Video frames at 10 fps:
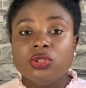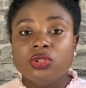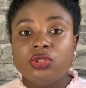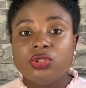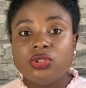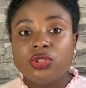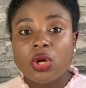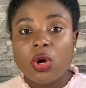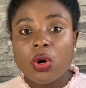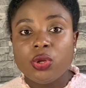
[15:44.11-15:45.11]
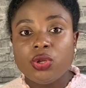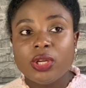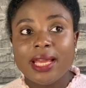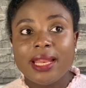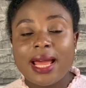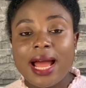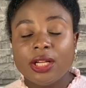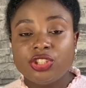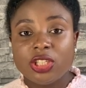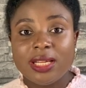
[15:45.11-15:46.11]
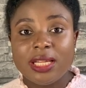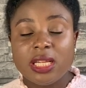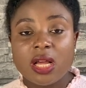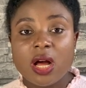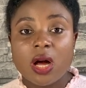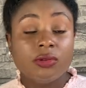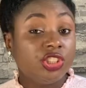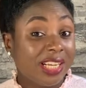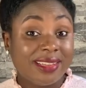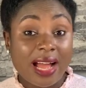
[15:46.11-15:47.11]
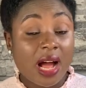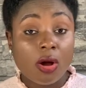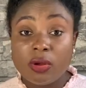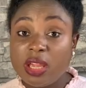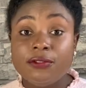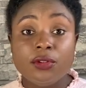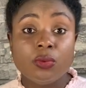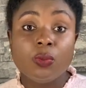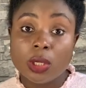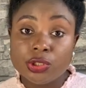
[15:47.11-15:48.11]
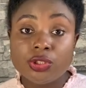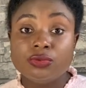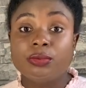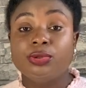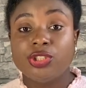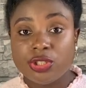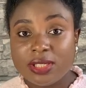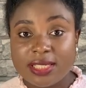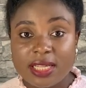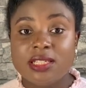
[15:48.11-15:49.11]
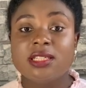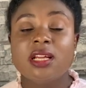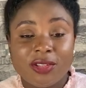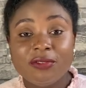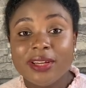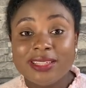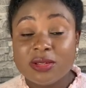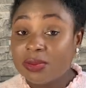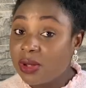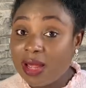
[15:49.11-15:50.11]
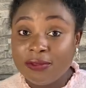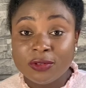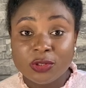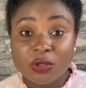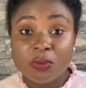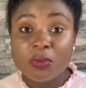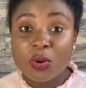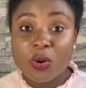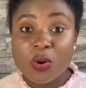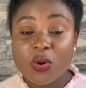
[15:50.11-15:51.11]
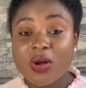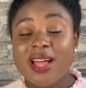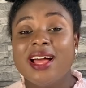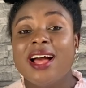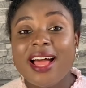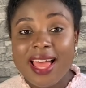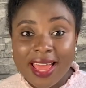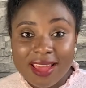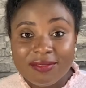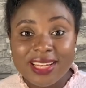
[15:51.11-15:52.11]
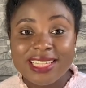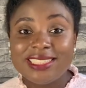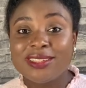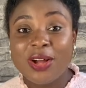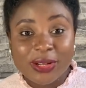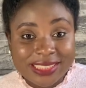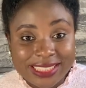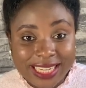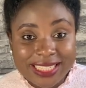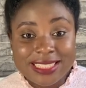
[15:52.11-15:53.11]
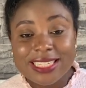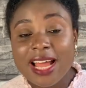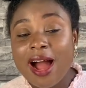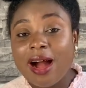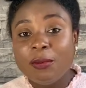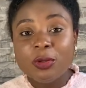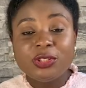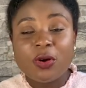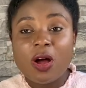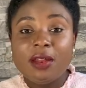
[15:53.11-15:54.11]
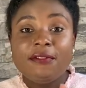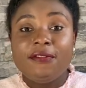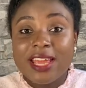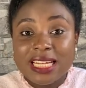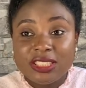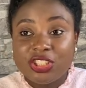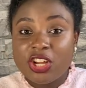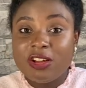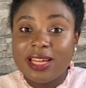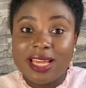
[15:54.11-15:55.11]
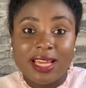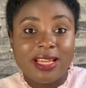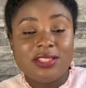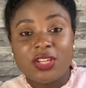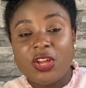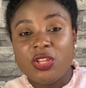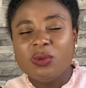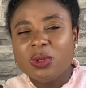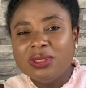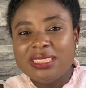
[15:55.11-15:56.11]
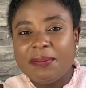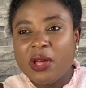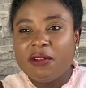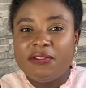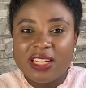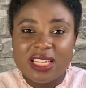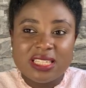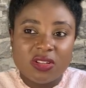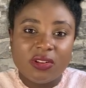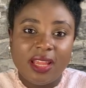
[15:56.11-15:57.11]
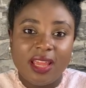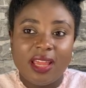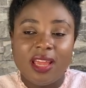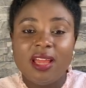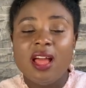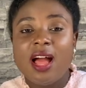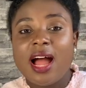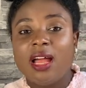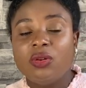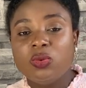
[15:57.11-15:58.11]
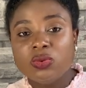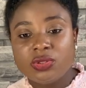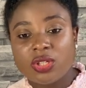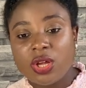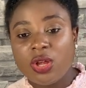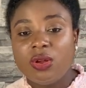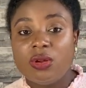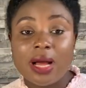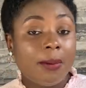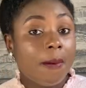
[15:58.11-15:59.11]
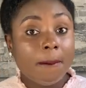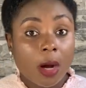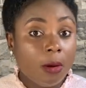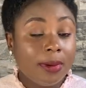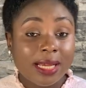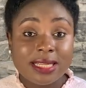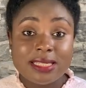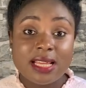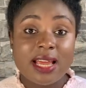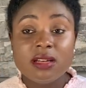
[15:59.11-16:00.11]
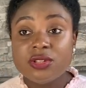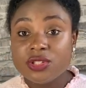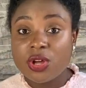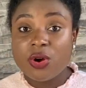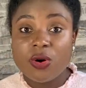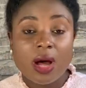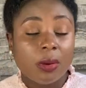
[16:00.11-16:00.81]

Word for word: so you can actually uh, check that out if you want to reproduce it don't forget to subscribe for some more hair related content i'm also on a fitness journey so you will see a bit of fitness on here and also I'm a mom like I said so I